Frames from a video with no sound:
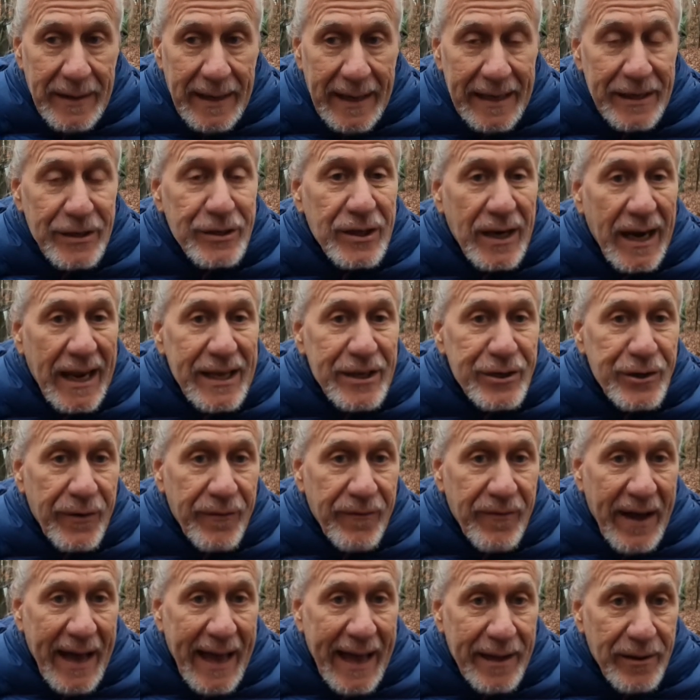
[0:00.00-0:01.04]
insulation
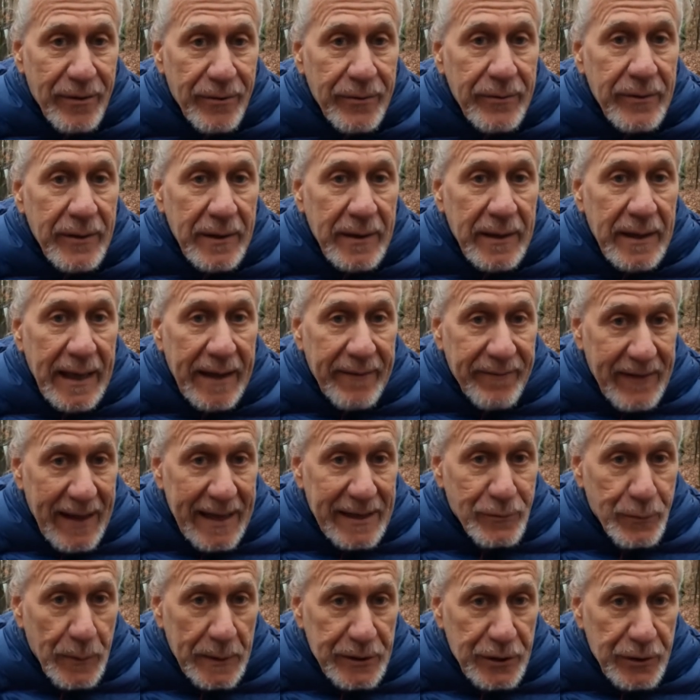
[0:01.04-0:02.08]
value if
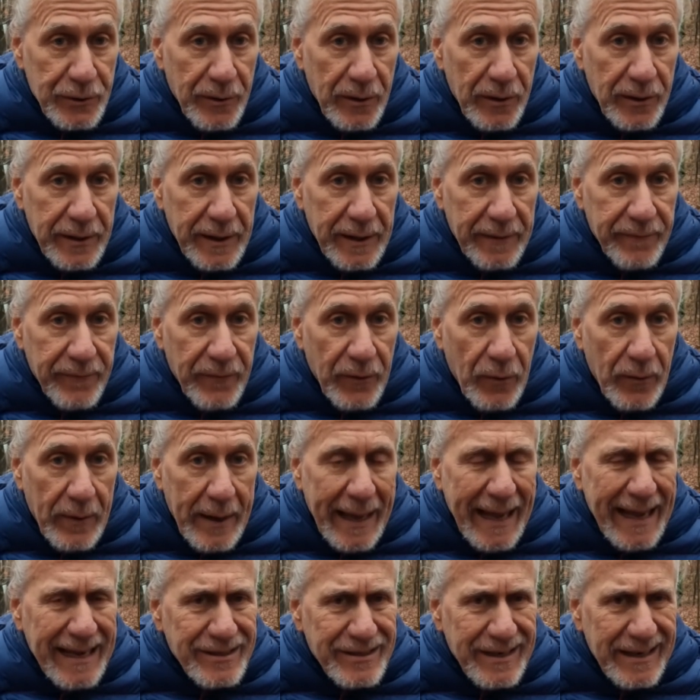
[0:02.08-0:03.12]
that's what you're looking for.
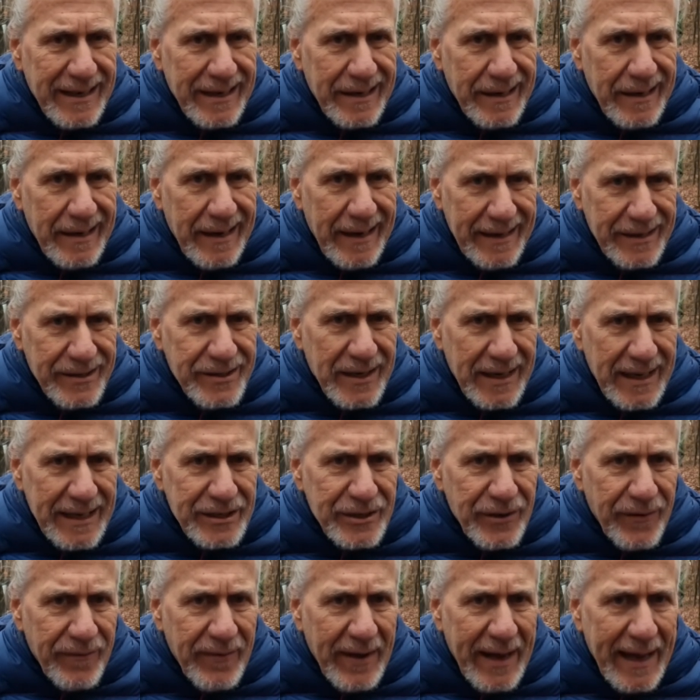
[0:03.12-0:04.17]
Actually, the
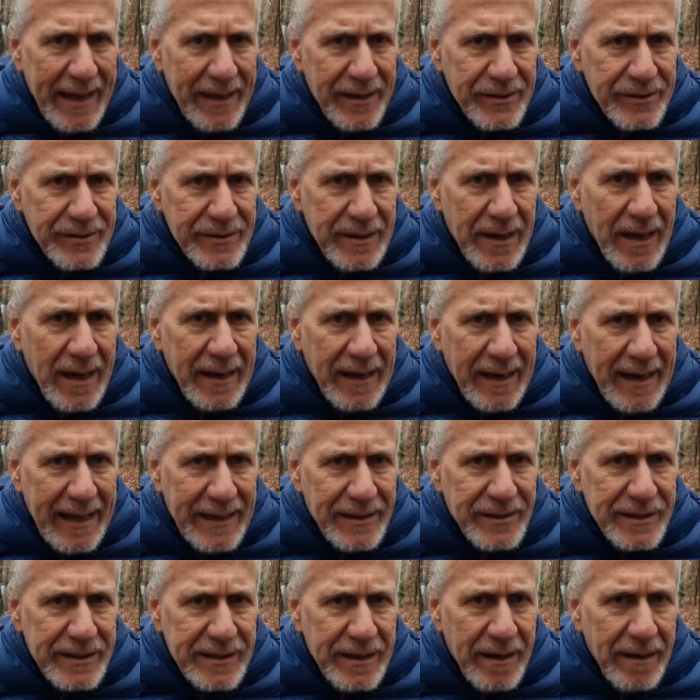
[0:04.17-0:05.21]
insulation value is not
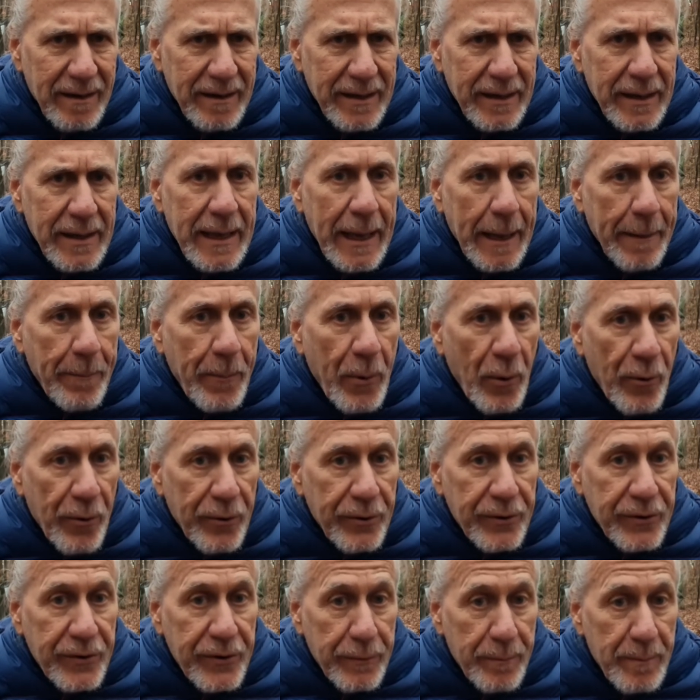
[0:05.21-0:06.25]
necessarily
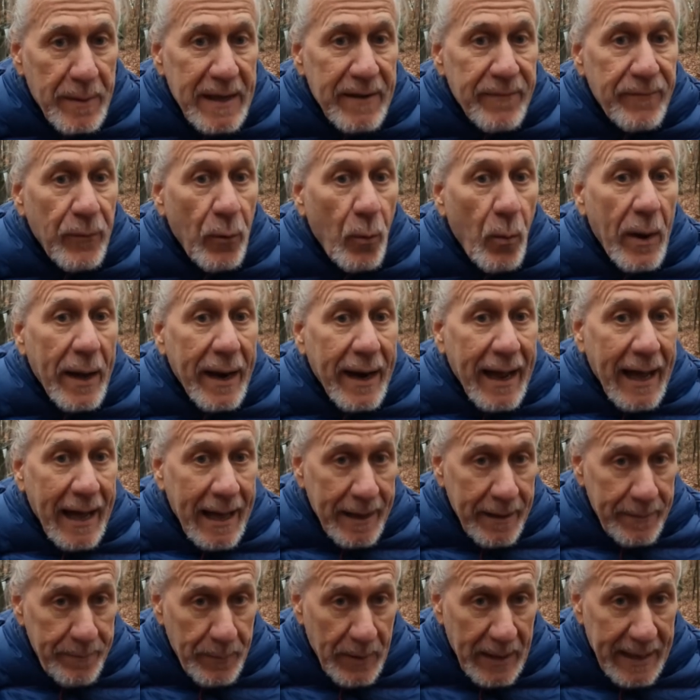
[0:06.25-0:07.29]
important to me for what
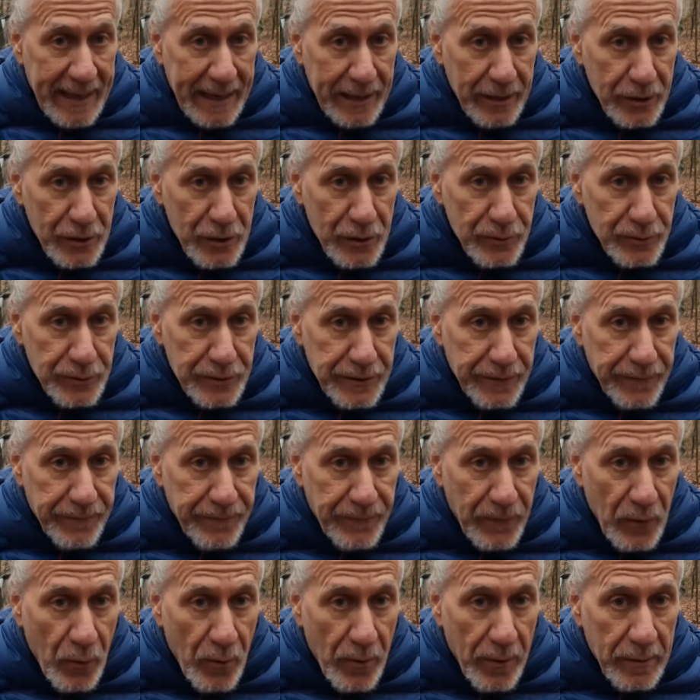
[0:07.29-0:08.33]
I plan to use it
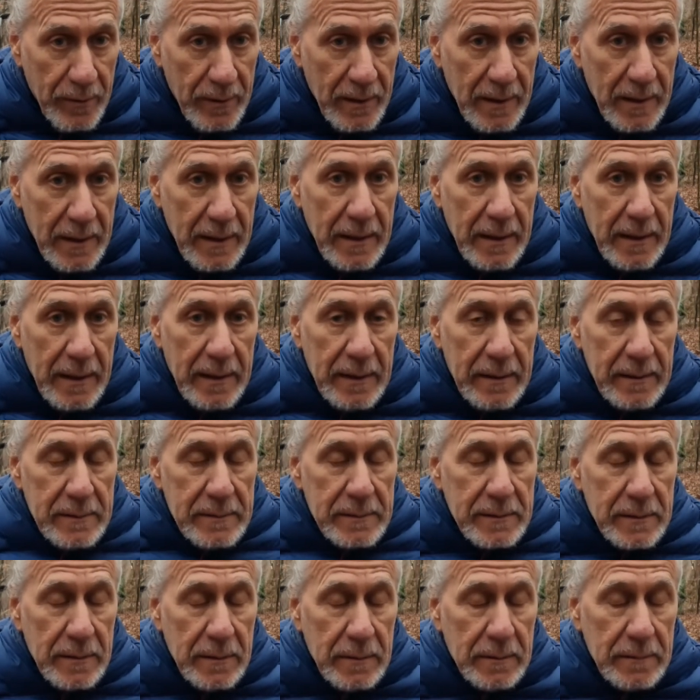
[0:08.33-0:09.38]
for.
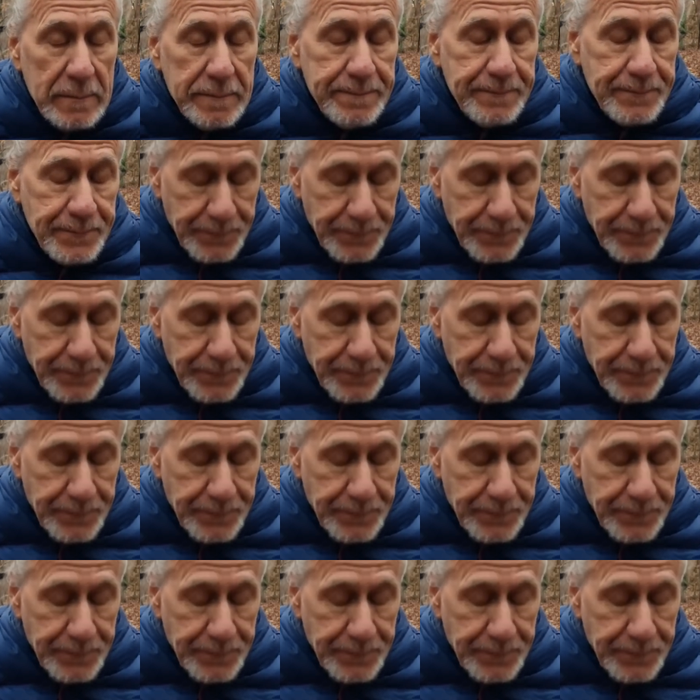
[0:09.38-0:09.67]
So